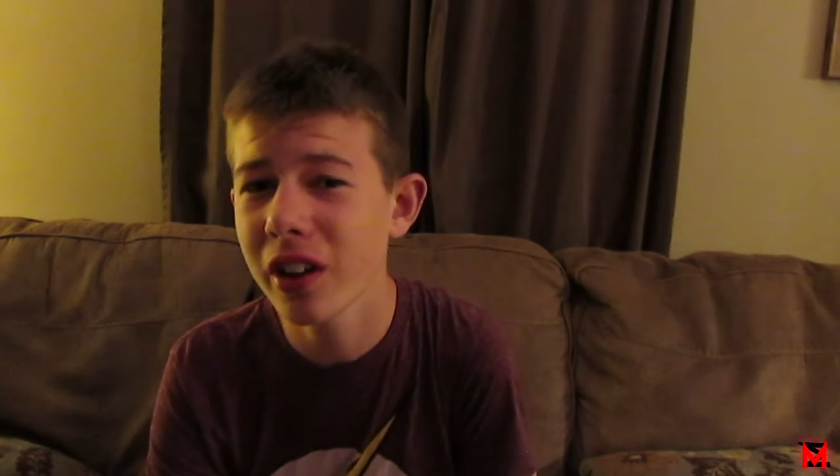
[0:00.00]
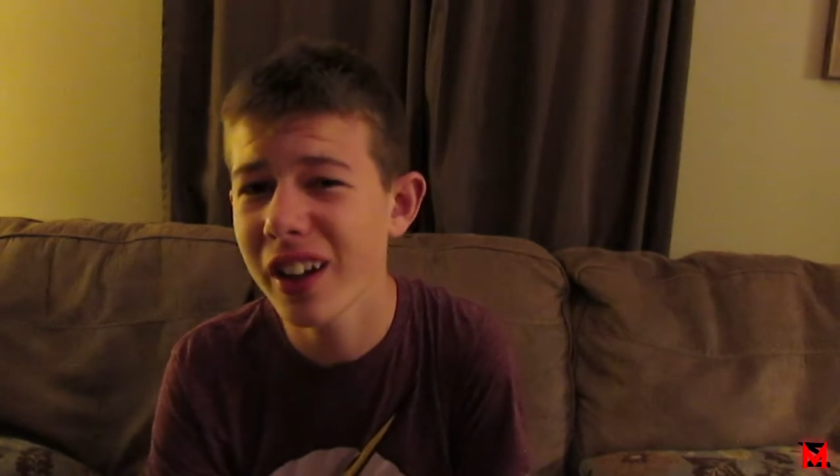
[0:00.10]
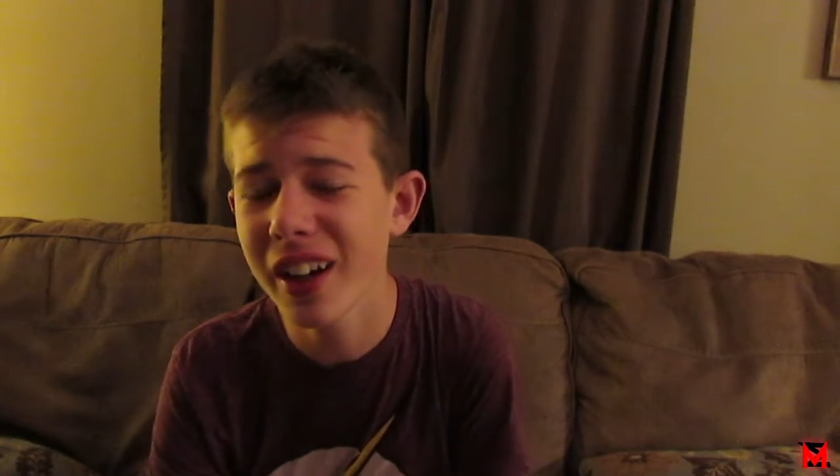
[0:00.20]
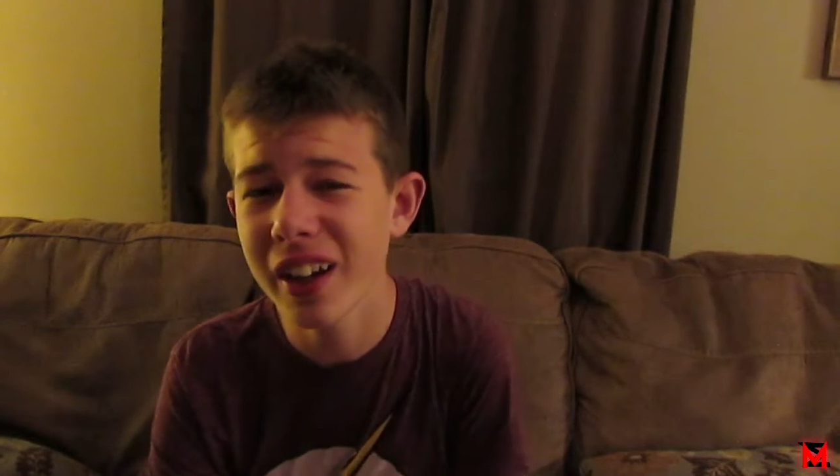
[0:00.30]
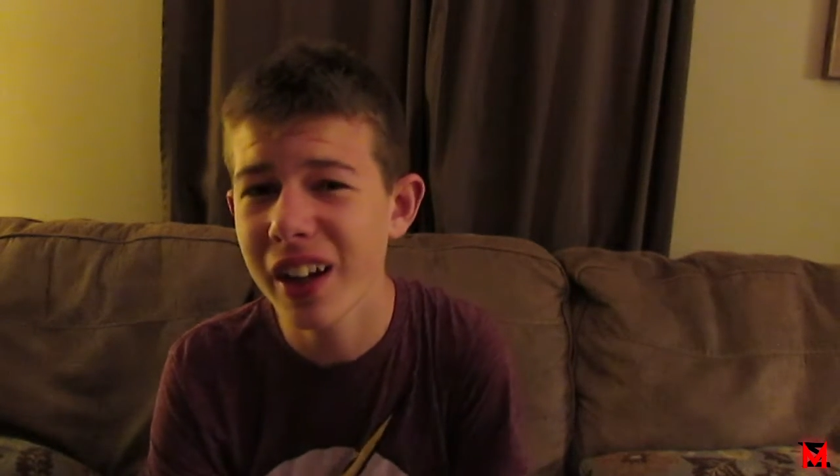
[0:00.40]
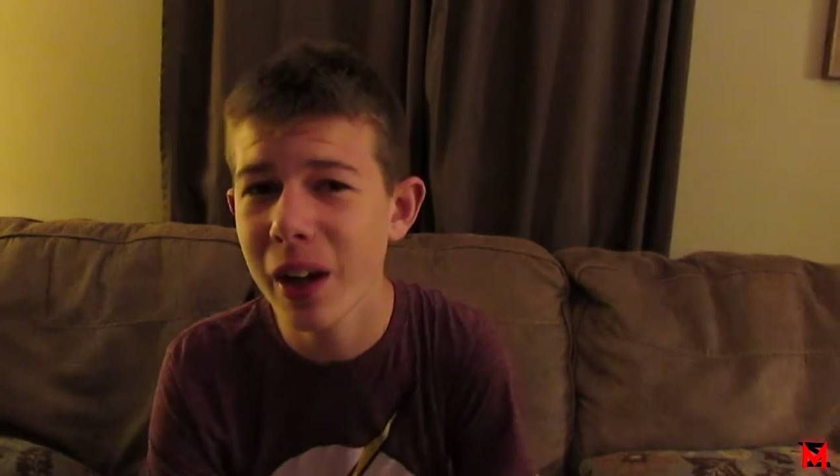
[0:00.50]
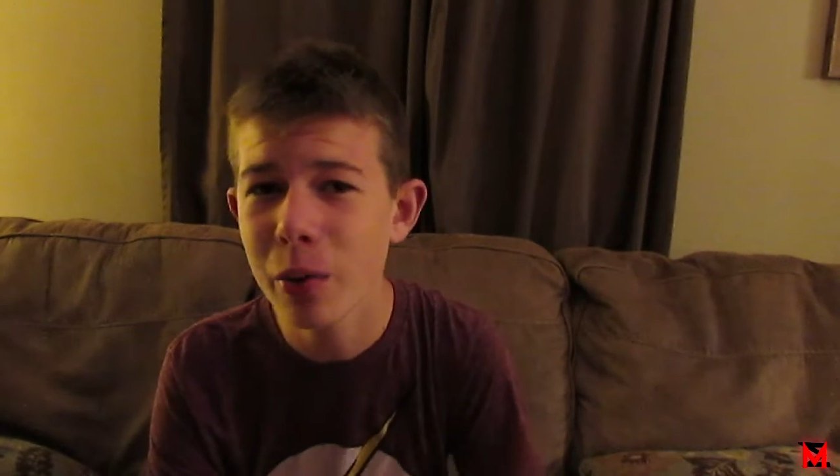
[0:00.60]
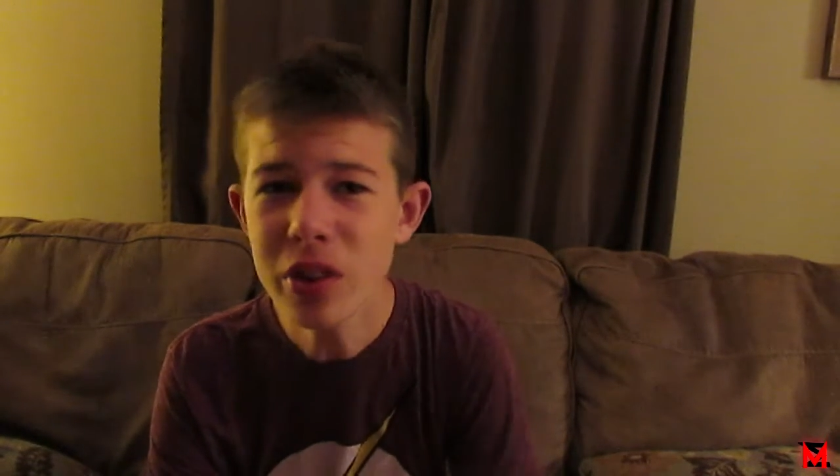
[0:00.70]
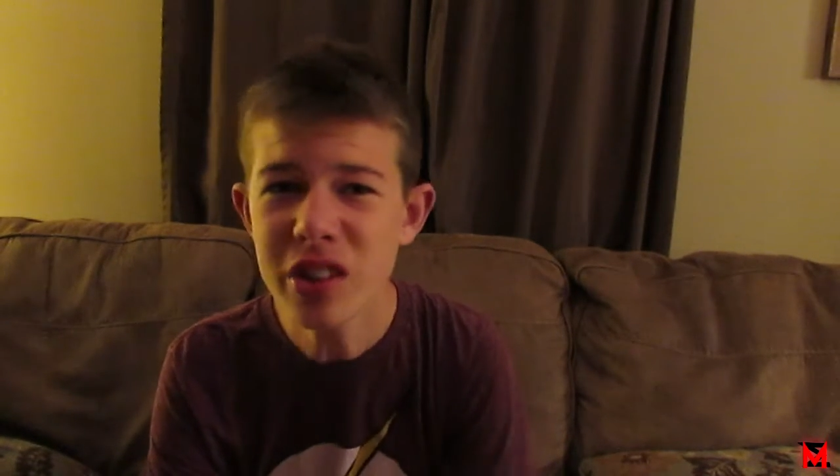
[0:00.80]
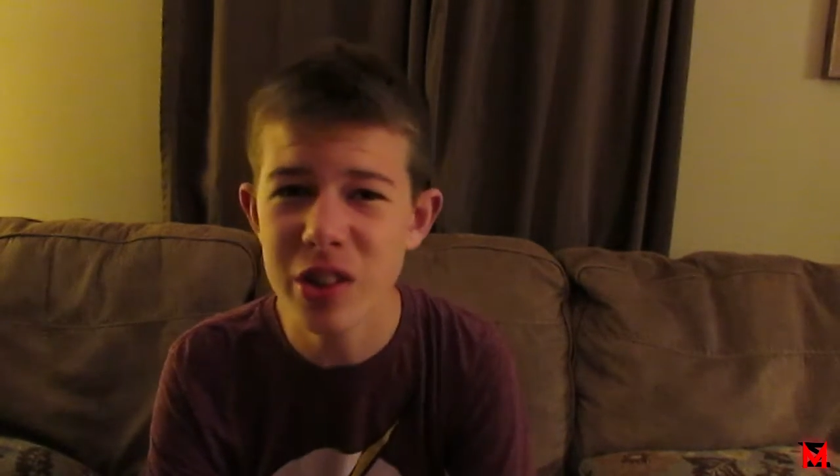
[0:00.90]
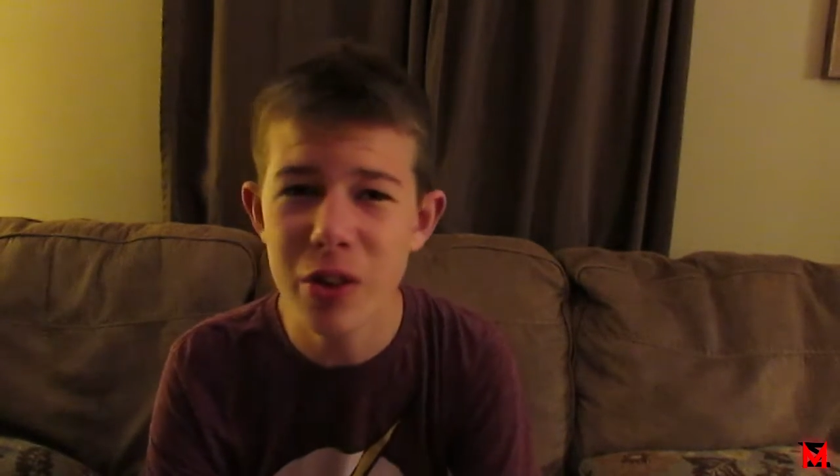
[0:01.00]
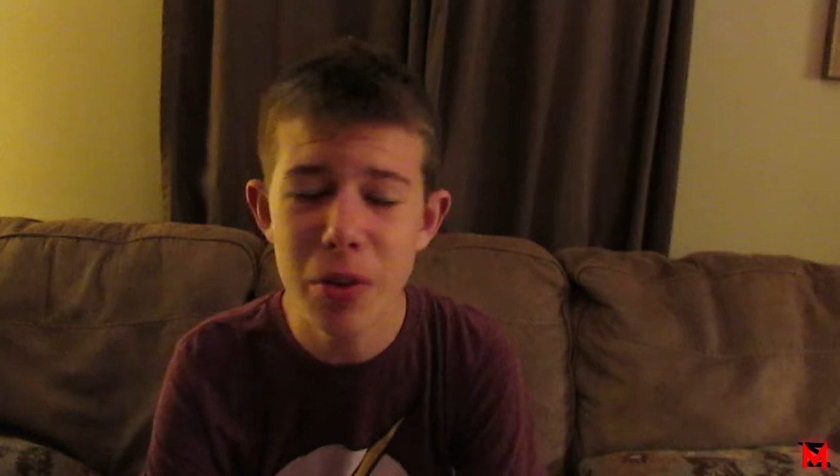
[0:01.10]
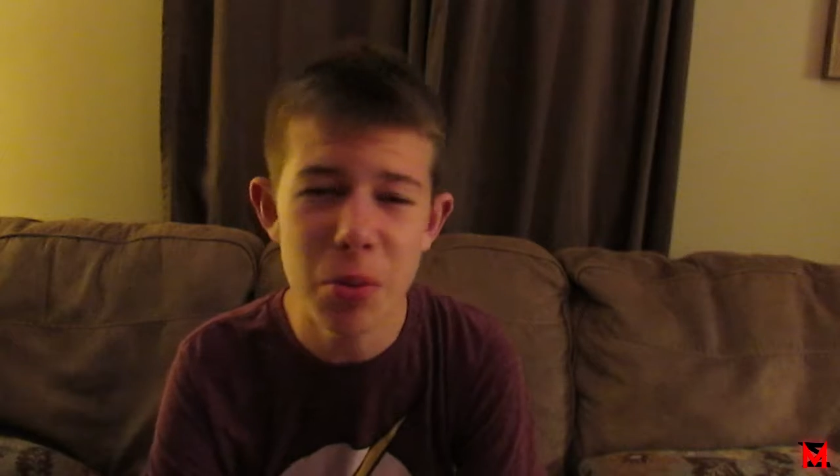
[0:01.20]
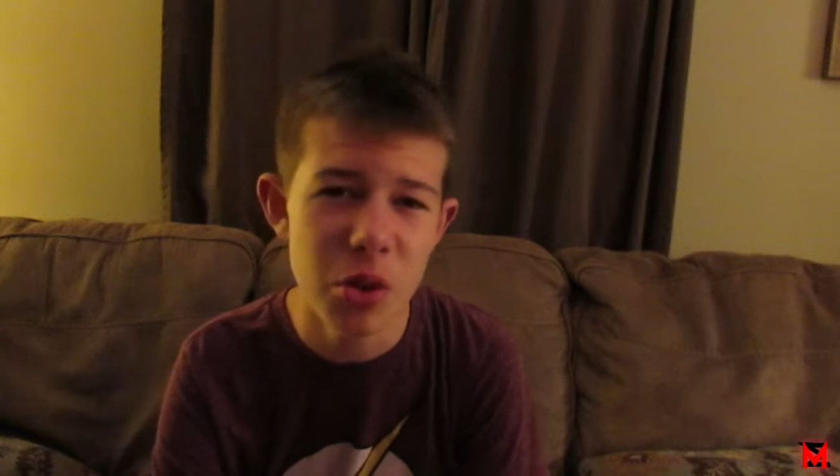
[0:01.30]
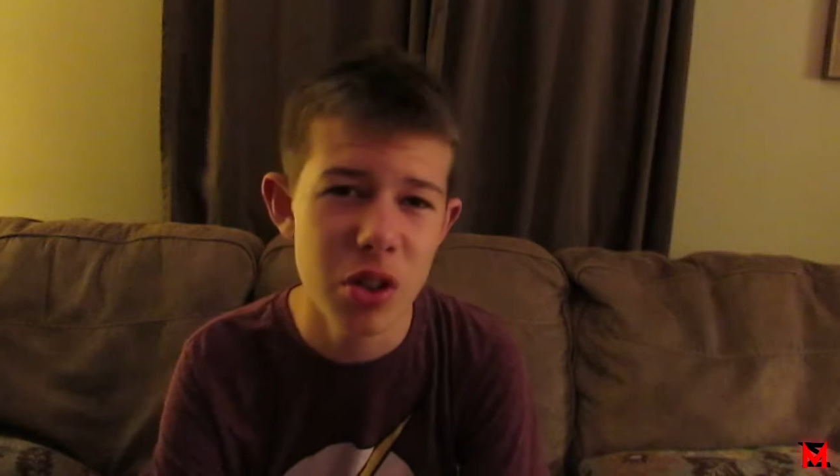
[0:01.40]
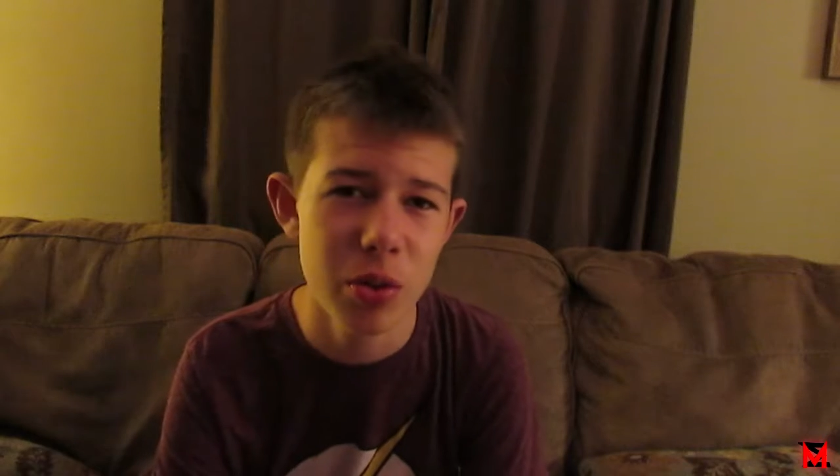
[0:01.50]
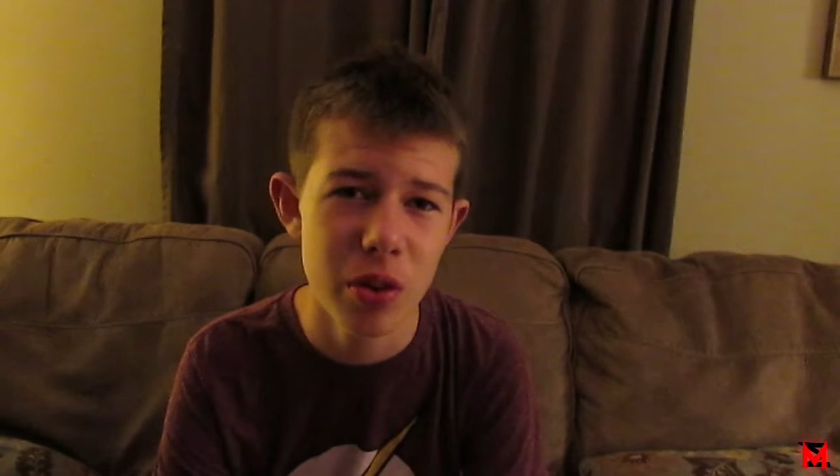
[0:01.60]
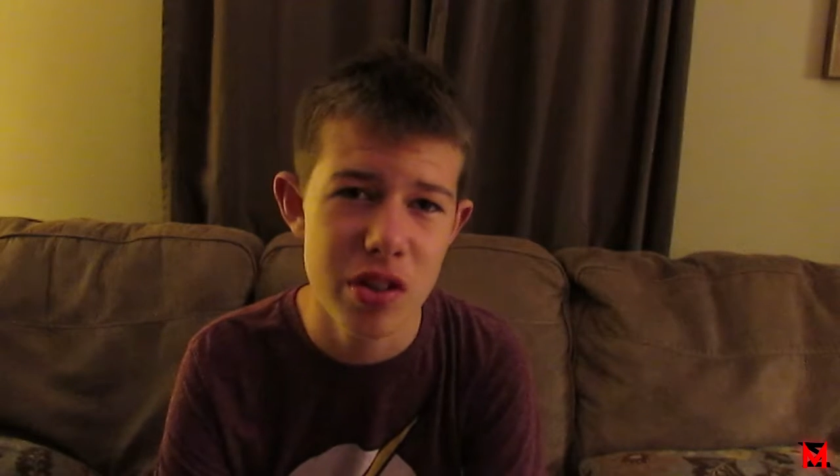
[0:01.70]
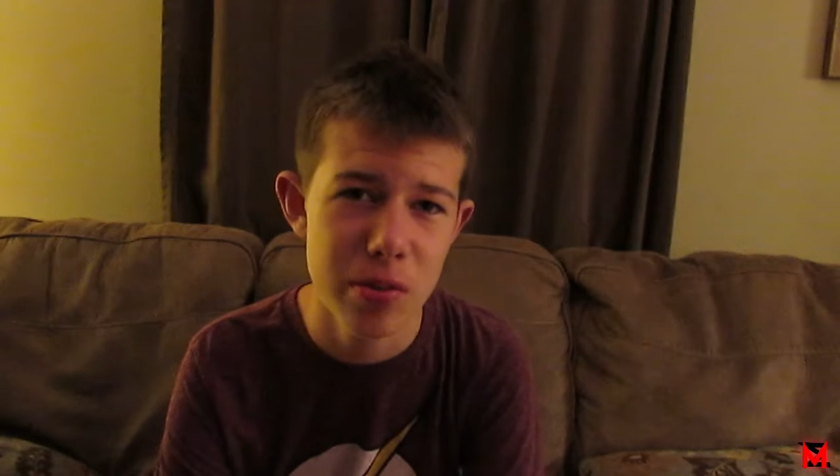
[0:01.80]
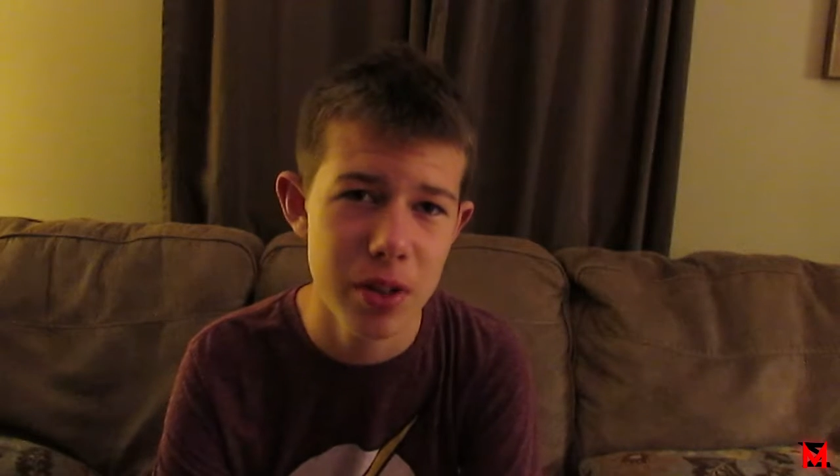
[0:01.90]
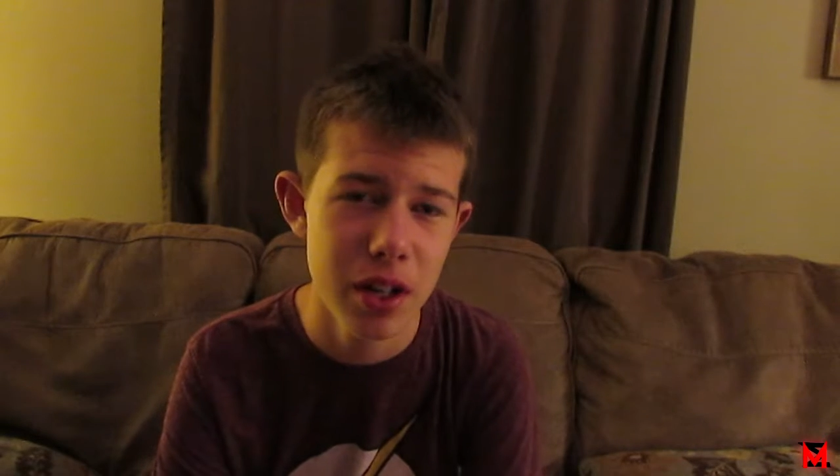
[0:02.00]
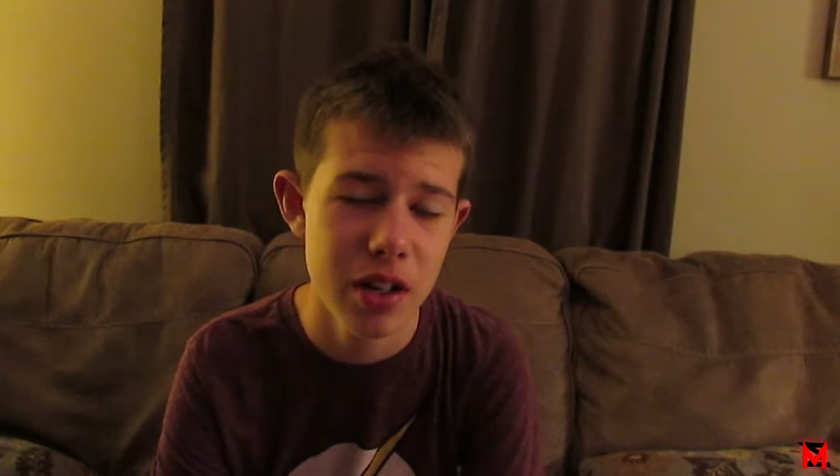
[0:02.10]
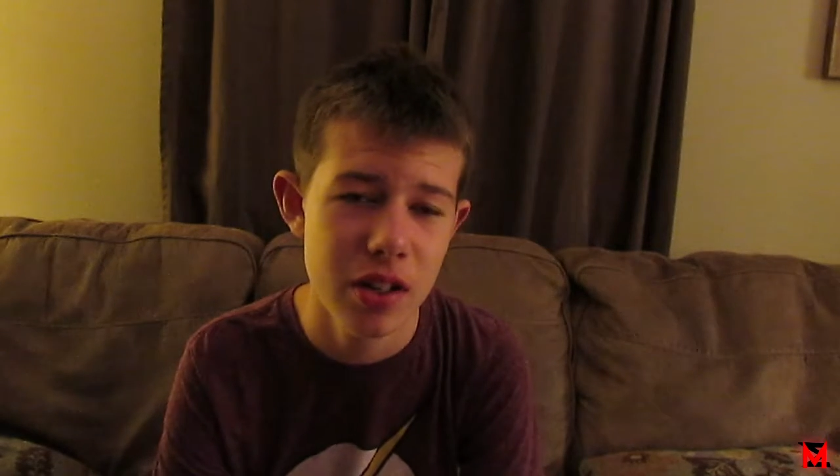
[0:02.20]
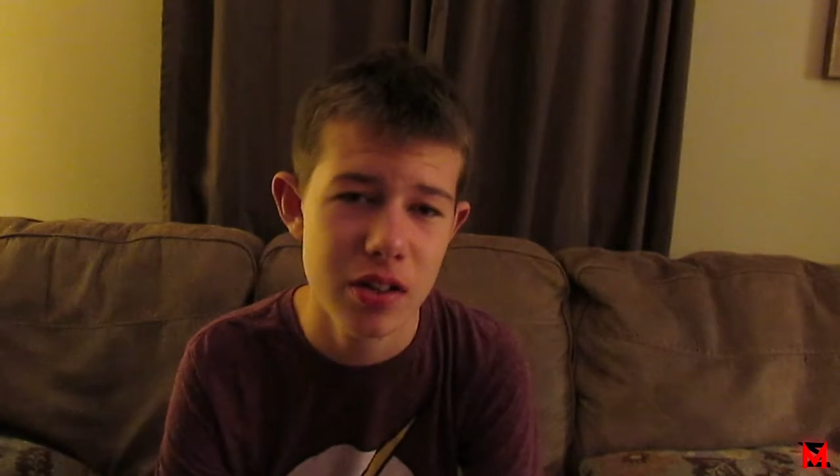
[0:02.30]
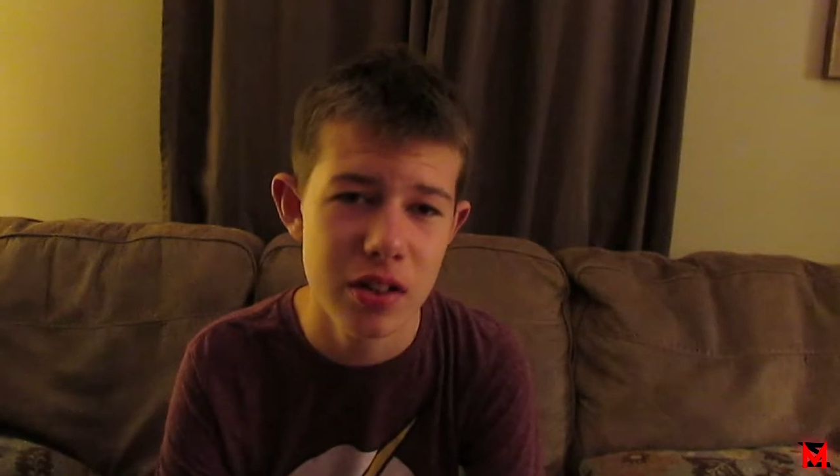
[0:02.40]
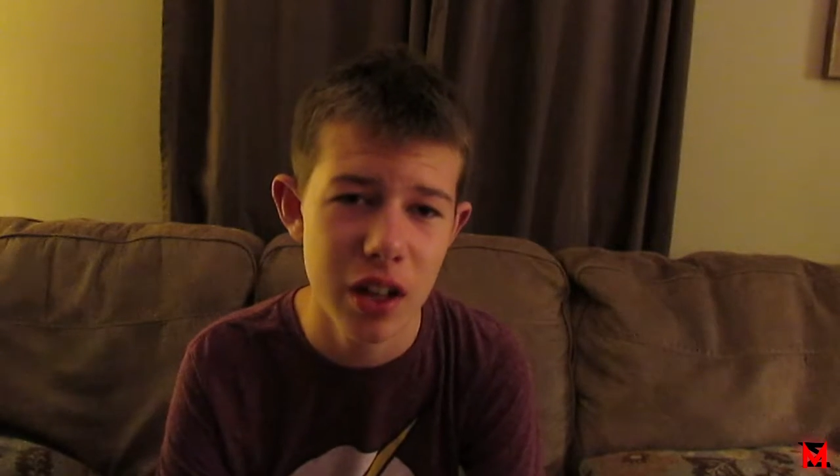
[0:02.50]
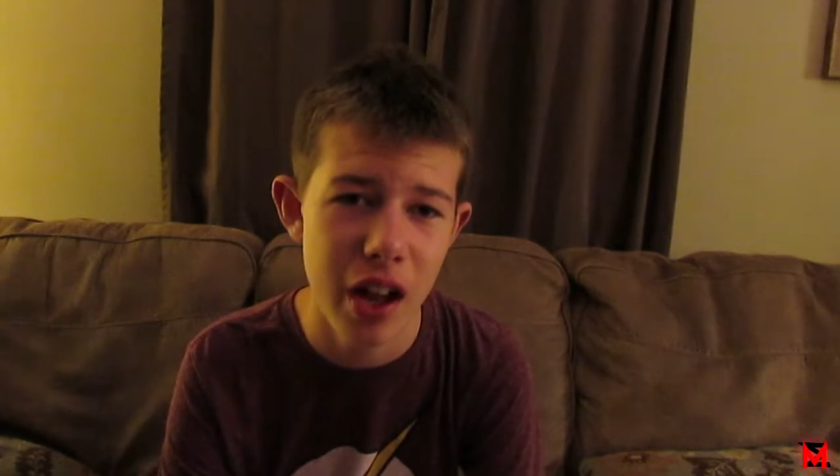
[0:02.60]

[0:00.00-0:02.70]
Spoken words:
I wouldn't show them the trick twice, to be honest.